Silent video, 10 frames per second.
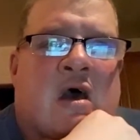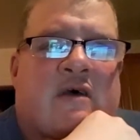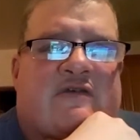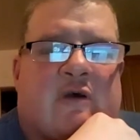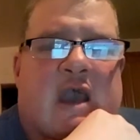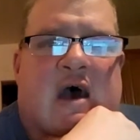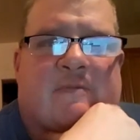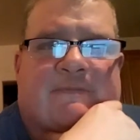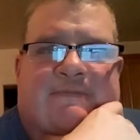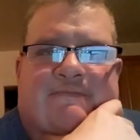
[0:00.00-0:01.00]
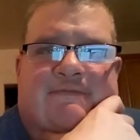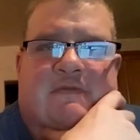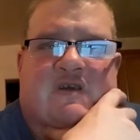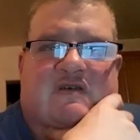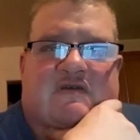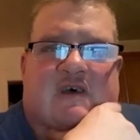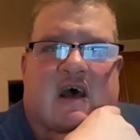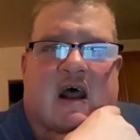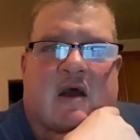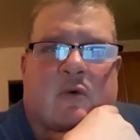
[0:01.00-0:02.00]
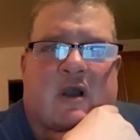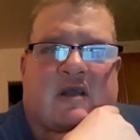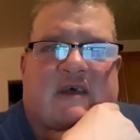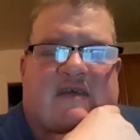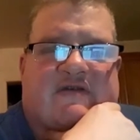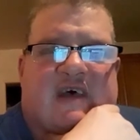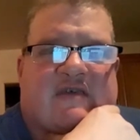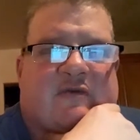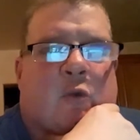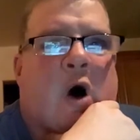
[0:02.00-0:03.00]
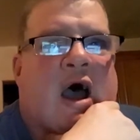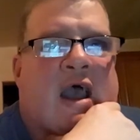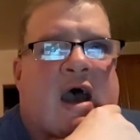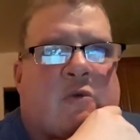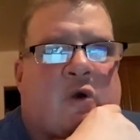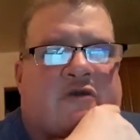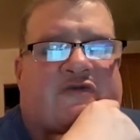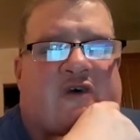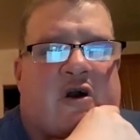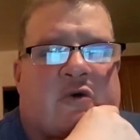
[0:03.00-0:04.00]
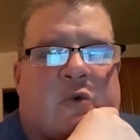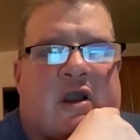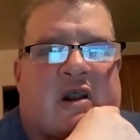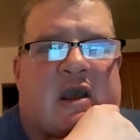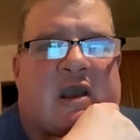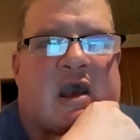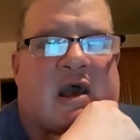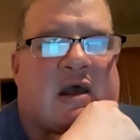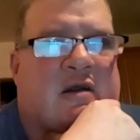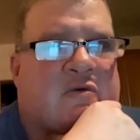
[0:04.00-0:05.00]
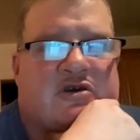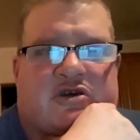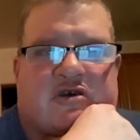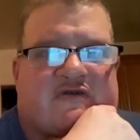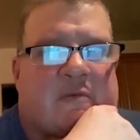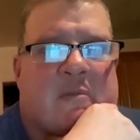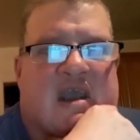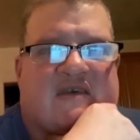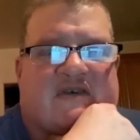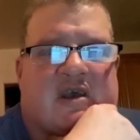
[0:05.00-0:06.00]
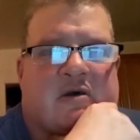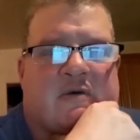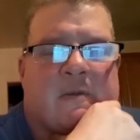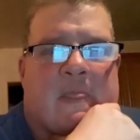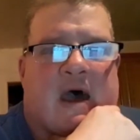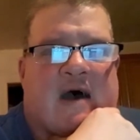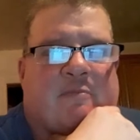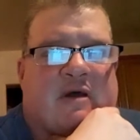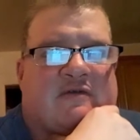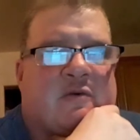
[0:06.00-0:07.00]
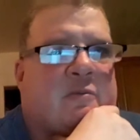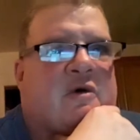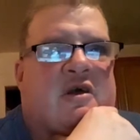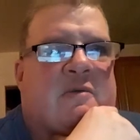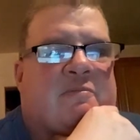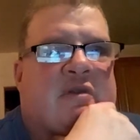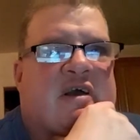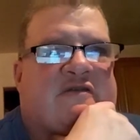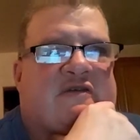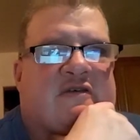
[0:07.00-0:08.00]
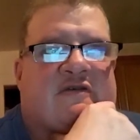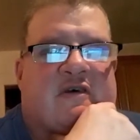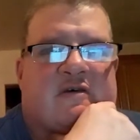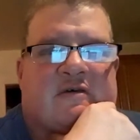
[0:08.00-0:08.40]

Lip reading: So yeah, as I said, I read. That's why I started reading, and it was just amazing. I've been to a million places.